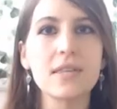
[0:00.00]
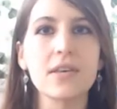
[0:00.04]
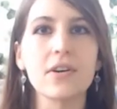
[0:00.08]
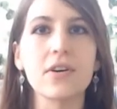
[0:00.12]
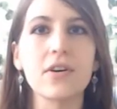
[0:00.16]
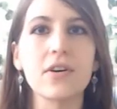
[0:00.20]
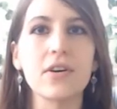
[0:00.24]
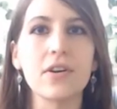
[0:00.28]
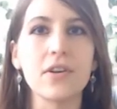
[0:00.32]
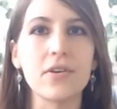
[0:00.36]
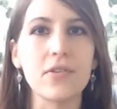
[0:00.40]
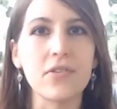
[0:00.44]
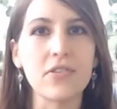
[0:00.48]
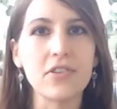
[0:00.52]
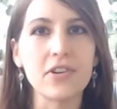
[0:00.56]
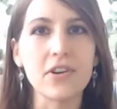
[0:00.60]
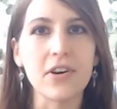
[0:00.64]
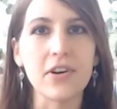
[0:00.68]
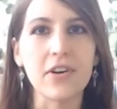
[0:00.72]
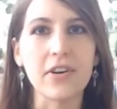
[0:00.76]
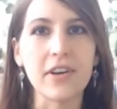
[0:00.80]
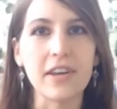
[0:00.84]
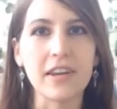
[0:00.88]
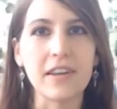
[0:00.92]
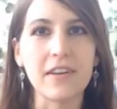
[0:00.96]
There are
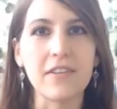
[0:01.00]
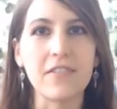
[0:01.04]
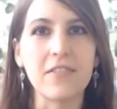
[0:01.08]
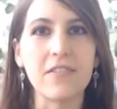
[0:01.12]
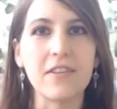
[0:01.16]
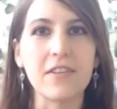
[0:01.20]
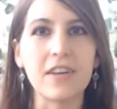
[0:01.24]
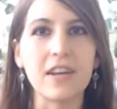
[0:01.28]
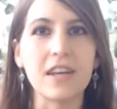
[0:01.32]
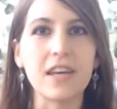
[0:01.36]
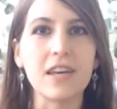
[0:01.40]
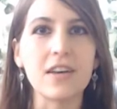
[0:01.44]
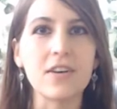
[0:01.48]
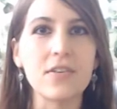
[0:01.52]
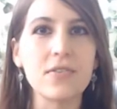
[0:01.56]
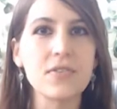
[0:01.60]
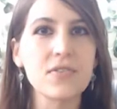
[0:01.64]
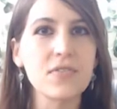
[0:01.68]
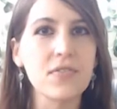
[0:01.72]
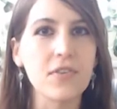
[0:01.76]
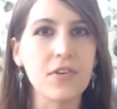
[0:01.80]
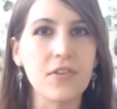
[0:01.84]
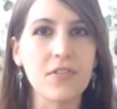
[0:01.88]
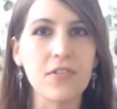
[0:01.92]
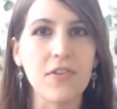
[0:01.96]
youth-targeted videos
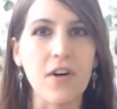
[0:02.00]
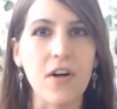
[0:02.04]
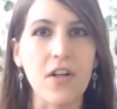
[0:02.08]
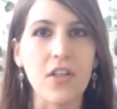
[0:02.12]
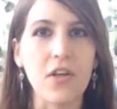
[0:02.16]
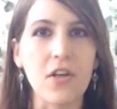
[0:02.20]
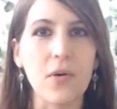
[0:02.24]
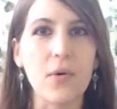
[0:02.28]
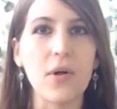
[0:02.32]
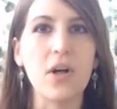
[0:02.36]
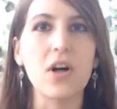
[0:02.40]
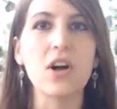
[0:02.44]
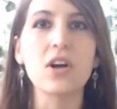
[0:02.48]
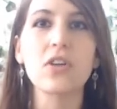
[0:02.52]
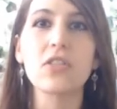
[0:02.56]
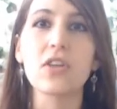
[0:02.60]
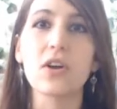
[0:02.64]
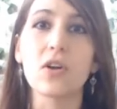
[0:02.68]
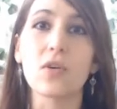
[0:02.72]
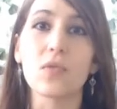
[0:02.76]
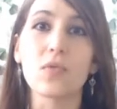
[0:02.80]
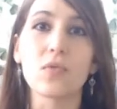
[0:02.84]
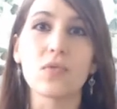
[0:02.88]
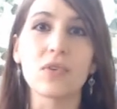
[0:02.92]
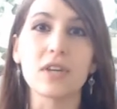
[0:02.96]
for follow-along that
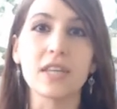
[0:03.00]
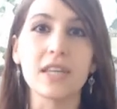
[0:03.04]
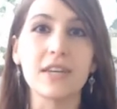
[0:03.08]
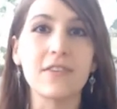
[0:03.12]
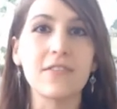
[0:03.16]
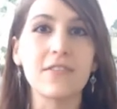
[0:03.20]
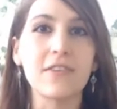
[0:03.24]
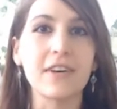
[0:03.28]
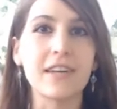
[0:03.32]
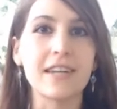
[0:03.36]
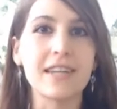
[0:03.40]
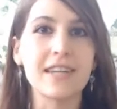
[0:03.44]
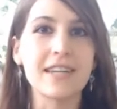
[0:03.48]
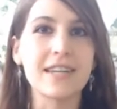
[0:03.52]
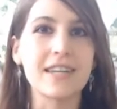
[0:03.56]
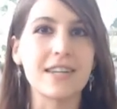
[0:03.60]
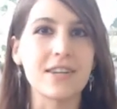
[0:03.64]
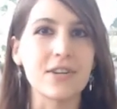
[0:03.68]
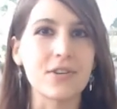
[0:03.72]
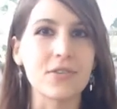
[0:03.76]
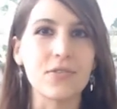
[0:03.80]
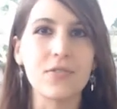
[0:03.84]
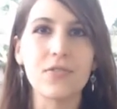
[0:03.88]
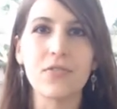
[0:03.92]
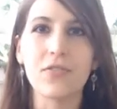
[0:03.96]
are really fun to
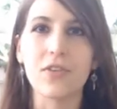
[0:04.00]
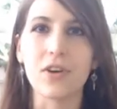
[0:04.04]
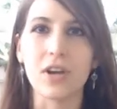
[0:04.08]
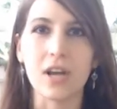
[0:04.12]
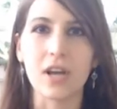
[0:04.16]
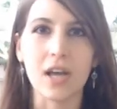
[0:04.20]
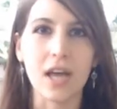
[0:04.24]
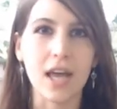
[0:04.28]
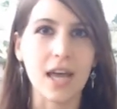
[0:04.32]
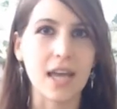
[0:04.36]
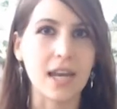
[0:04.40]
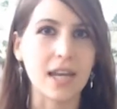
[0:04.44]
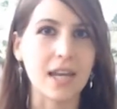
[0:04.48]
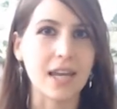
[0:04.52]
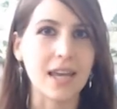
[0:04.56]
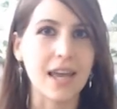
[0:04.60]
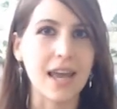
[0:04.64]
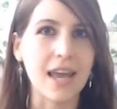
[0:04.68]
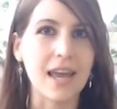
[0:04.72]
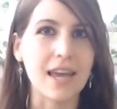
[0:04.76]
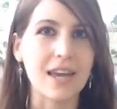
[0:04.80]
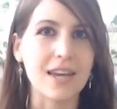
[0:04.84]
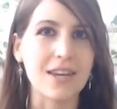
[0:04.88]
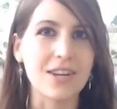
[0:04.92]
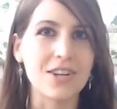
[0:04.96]
do for
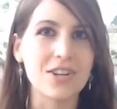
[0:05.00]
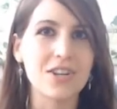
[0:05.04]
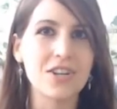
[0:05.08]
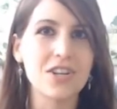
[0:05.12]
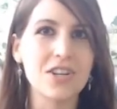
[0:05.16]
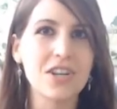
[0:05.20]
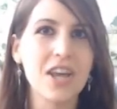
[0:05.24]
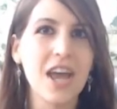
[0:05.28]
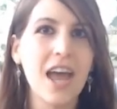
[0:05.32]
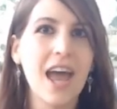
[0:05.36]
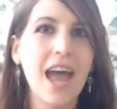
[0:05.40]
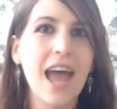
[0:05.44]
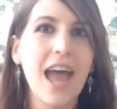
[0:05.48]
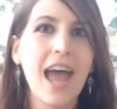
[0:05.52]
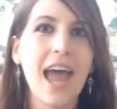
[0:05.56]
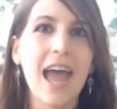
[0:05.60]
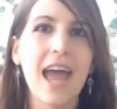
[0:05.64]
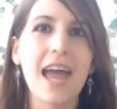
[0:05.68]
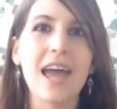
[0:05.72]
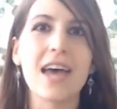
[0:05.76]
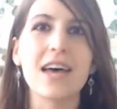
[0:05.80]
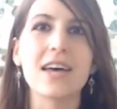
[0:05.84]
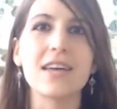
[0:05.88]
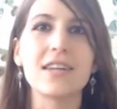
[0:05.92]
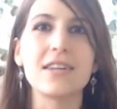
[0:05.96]
any age,
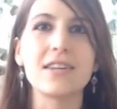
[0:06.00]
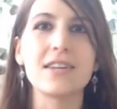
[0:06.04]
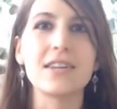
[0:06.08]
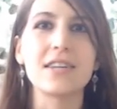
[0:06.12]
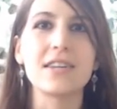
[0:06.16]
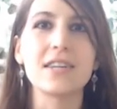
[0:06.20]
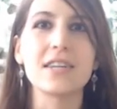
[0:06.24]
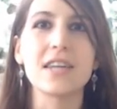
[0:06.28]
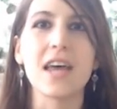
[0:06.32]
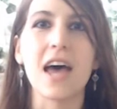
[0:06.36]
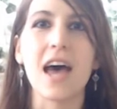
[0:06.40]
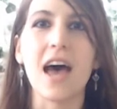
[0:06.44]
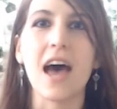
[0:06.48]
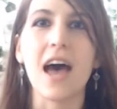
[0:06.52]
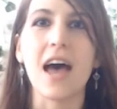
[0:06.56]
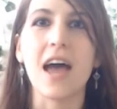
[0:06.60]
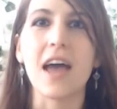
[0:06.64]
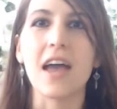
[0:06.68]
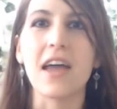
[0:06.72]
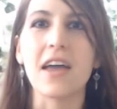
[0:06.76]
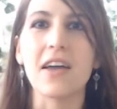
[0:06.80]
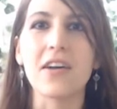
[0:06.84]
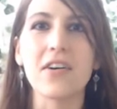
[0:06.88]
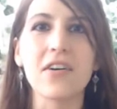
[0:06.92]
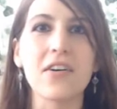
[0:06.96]
and I
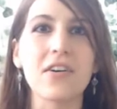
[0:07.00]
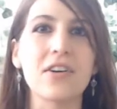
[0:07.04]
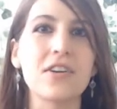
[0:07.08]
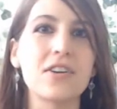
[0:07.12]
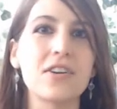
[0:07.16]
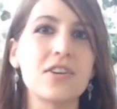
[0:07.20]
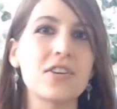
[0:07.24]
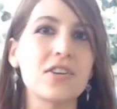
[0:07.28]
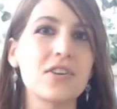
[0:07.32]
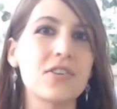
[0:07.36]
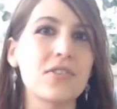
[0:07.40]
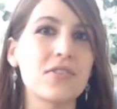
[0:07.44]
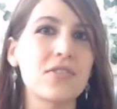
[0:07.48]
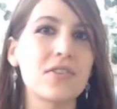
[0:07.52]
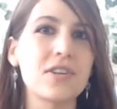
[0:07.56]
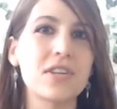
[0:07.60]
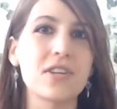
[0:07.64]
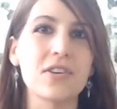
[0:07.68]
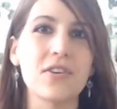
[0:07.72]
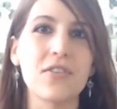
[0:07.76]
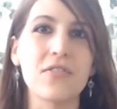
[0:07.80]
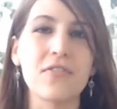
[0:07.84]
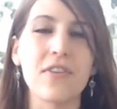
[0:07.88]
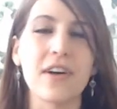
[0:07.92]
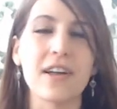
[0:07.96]
encourage you
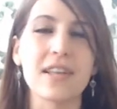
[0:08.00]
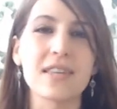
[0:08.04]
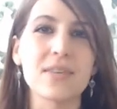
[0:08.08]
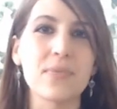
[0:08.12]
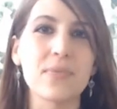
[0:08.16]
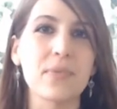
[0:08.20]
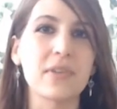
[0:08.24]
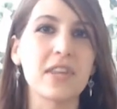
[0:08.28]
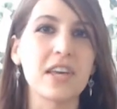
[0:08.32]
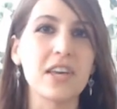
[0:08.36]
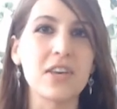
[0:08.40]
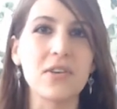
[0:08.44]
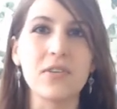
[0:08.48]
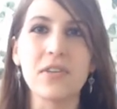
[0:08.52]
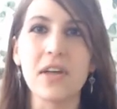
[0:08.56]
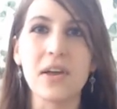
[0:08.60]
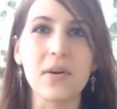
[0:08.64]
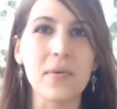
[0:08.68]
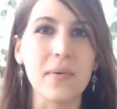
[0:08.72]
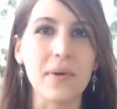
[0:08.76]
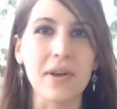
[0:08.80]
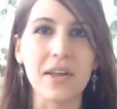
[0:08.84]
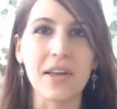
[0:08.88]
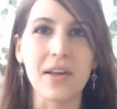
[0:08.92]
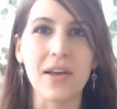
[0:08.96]
to find someone that you like
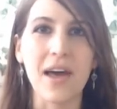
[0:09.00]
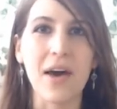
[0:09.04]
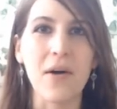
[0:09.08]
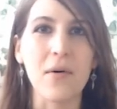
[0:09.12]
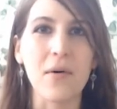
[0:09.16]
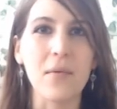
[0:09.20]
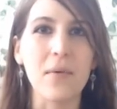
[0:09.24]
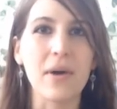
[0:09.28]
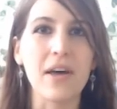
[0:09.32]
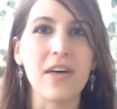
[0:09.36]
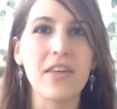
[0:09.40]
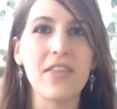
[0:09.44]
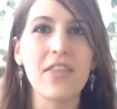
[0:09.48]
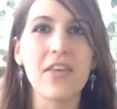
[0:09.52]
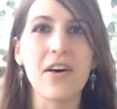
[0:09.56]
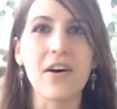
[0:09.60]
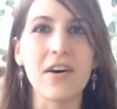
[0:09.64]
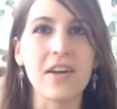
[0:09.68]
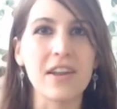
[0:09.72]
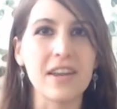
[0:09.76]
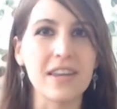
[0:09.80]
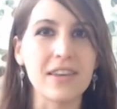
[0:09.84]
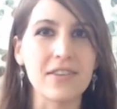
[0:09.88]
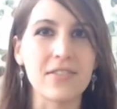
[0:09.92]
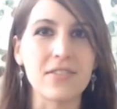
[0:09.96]
working out with
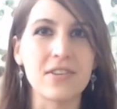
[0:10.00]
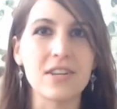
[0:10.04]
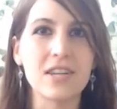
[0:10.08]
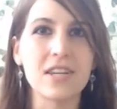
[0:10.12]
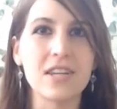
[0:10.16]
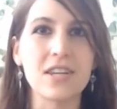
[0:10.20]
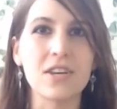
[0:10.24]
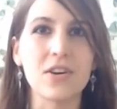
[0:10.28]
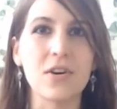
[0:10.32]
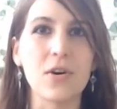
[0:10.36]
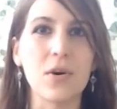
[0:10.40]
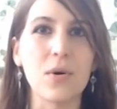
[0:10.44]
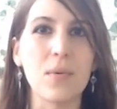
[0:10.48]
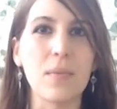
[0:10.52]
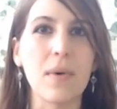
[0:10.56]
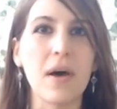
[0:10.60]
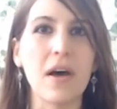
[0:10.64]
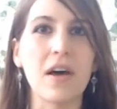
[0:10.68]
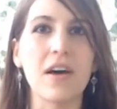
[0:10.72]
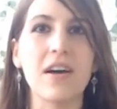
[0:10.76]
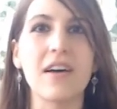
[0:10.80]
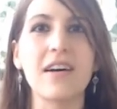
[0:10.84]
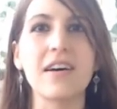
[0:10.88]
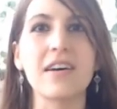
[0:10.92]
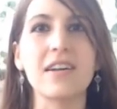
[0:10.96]
on YouTube,
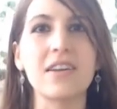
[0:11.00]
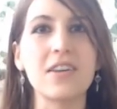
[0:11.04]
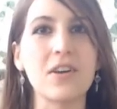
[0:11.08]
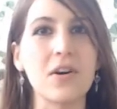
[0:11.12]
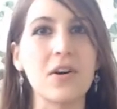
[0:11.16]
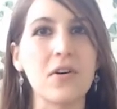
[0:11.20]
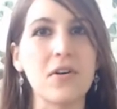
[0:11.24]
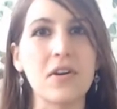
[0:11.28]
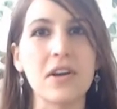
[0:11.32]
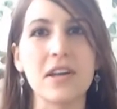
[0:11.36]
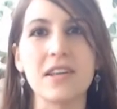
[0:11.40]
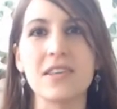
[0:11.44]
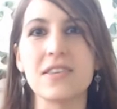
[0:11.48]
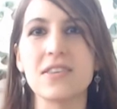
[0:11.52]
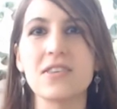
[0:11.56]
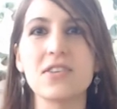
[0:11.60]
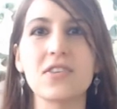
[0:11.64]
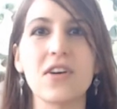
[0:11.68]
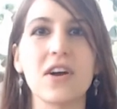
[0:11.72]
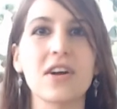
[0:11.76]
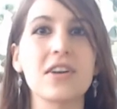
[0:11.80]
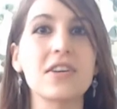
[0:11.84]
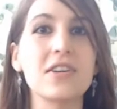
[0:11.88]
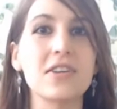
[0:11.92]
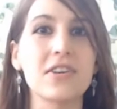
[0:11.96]
a good yoga
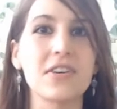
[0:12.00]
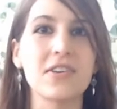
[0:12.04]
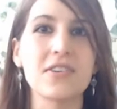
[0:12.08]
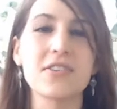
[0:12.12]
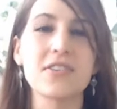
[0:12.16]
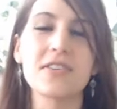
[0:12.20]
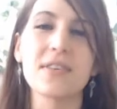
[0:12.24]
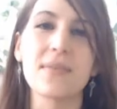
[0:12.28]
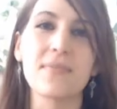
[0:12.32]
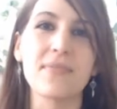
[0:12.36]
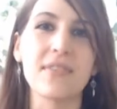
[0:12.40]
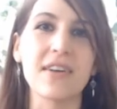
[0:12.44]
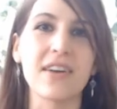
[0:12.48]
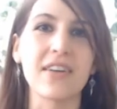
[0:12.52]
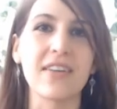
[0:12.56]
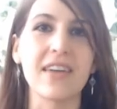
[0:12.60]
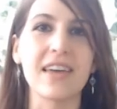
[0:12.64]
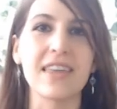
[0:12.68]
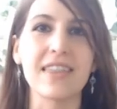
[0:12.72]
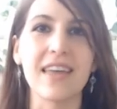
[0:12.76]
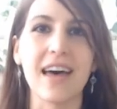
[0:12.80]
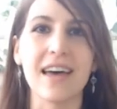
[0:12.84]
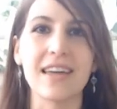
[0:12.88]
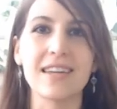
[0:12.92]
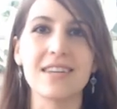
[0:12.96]
instructor or something like
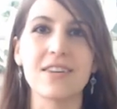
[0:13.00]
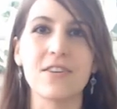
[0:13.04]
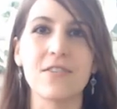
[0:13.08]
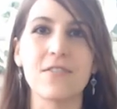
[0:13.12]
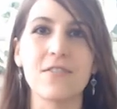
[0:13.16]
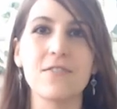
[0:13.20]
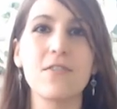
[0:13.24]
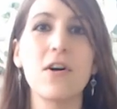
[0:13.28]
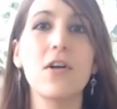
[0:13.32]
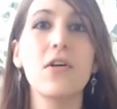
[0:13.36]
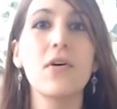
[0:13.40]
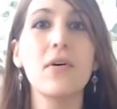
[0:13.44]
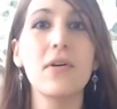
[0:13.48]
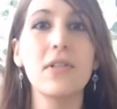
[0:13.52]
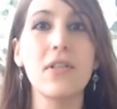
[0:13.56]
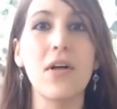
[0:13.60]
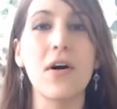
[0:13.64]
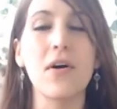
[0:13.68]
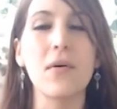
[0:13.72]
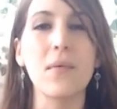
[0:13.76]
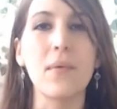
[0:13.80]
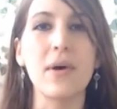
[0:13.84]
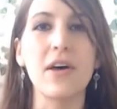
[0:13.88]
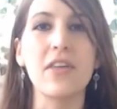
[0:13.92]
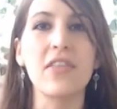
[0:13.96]
that to follow
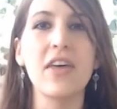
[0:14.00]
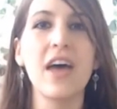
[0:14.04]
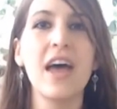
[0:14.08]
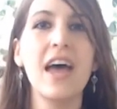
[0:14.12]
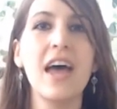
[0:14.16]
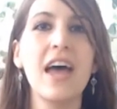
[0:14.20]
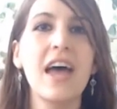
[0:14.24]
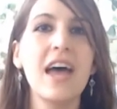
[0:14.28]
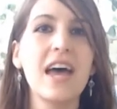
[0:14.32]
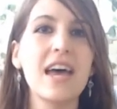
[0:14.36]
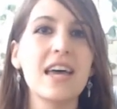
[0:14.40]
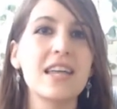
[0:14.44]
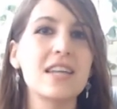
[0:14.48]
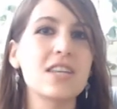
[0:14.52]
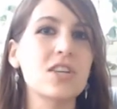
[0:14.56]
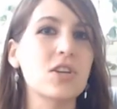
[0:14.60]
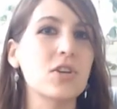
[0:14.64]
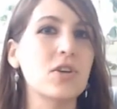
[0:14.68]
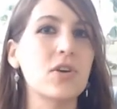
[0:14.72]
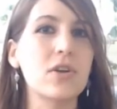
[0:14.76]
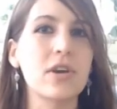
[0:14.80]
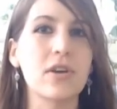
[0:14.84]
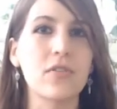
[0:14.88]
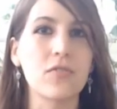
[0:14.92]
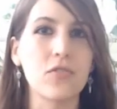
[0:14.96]
along with until
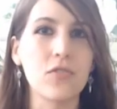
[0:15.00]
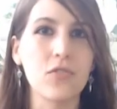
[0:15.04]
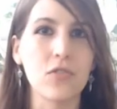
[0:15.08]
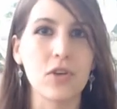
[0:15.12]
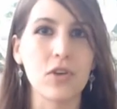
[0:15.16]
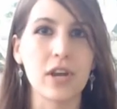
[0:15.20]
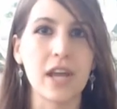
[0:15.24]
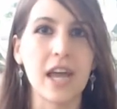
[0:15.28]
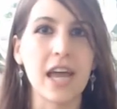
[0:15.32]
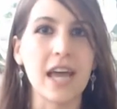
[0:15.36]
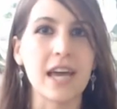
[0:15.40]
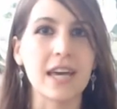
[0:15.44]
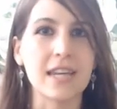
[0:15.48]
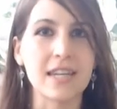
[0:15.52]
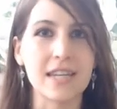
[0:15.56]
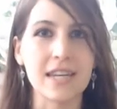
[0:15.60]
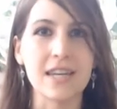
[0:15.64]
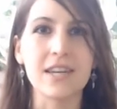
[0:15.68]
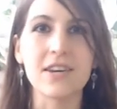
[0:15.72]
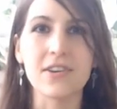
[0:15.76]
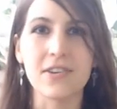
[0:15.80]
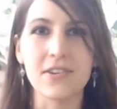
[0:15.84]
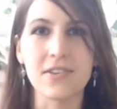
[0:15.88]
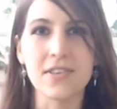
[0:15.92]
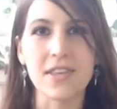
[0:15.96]
you can freehand it
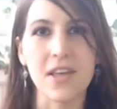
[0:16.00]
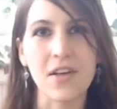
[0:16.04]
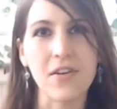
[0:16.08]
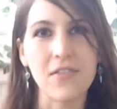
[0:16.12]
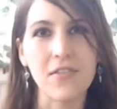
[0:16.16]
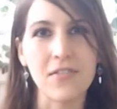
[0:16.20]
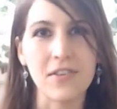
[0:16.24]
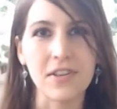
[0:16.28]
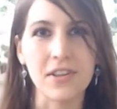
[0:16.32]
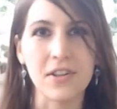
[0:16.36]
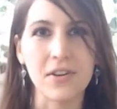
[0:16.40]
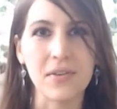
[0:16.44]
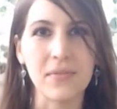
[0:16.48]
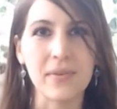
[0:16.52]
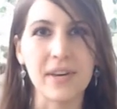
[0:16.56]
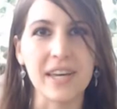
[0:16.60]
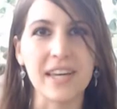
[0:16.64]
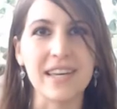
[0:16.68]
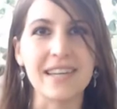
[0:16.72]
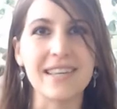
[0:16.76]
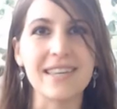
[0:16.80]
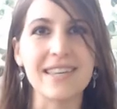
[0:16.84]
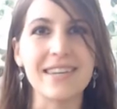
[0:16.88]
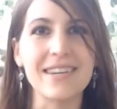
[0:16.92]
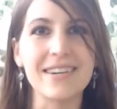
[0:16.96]
yourself a little bit
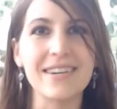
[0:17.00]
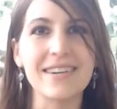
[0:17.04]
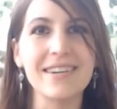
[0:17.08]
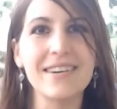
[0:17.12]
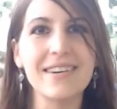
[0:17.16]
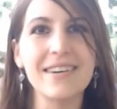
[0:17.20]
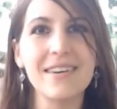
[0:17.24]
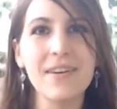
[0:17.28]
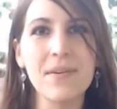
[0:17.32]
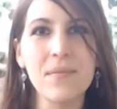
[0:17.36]
easier.